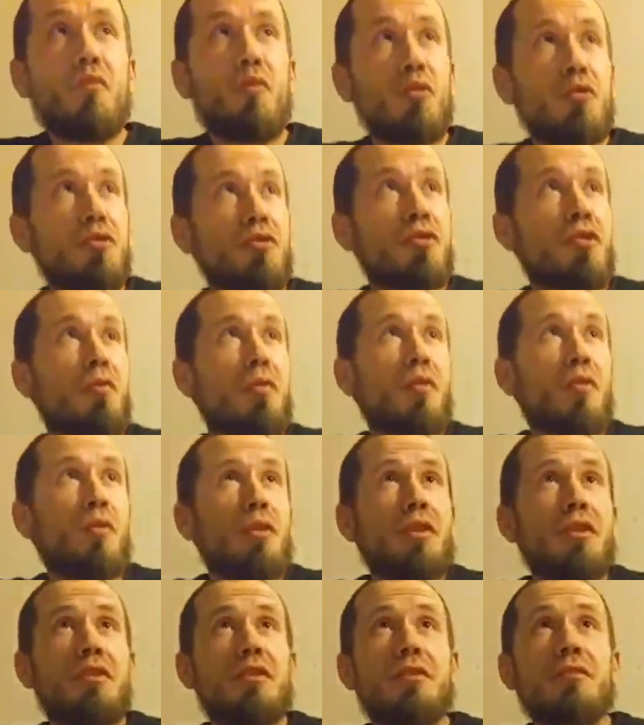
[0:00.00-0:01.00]
We're just going to be
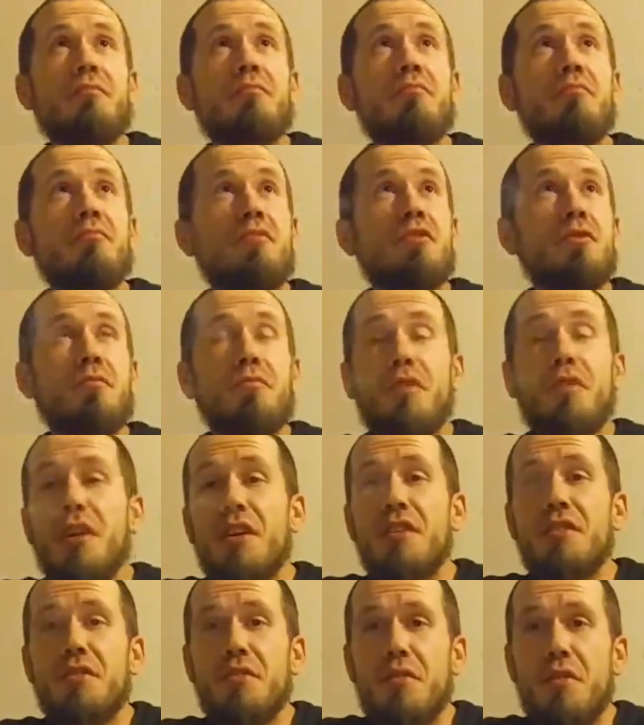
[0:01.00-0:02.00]
reading some
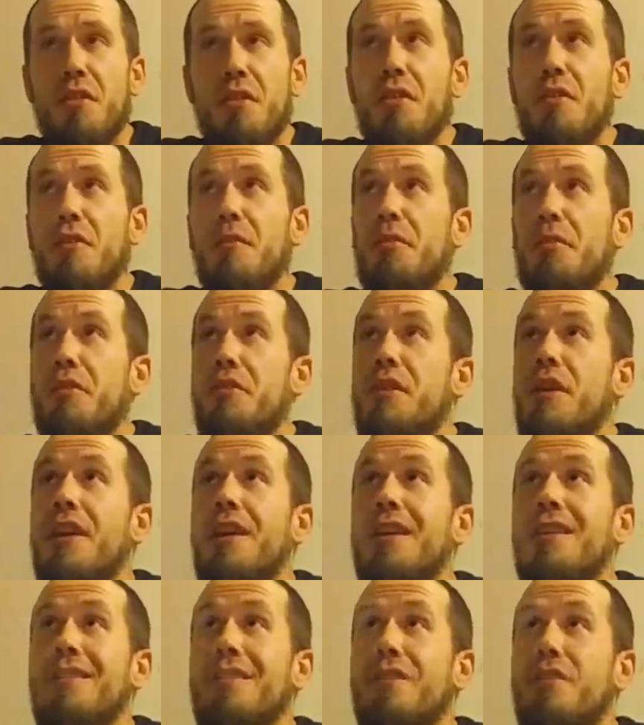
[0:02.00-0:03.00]
case law that
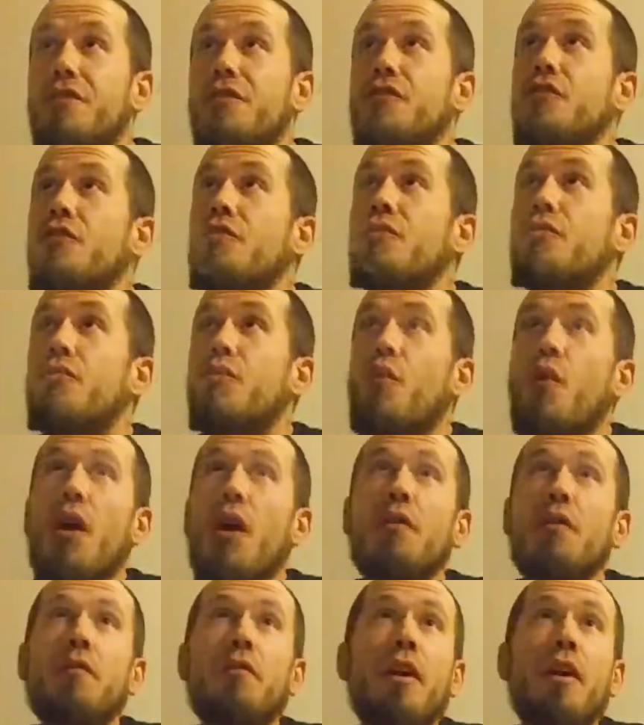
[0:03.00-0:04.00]
pertains to
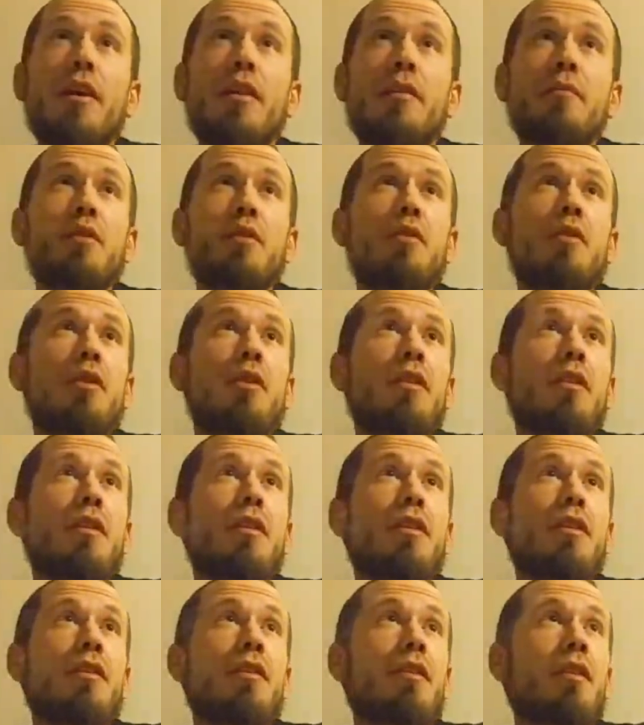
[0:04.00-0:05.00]
qualified
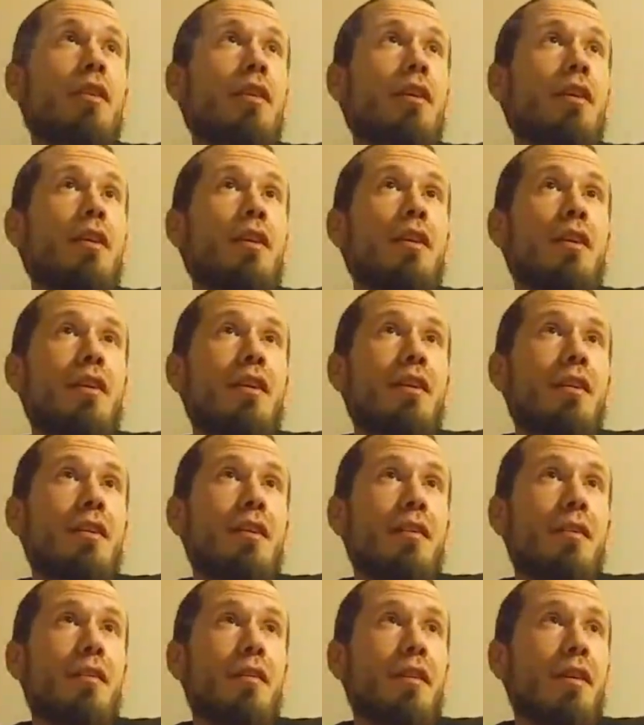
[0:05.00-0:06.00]
immunity and
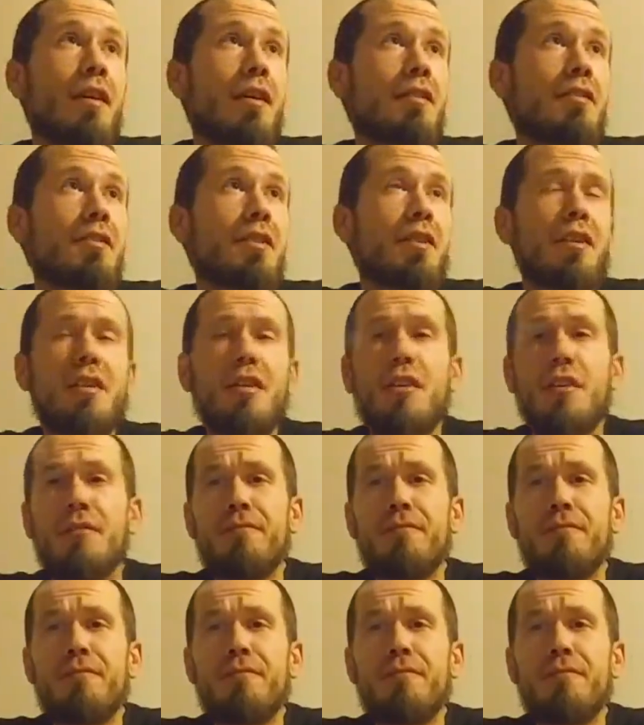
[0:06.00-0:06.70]
things that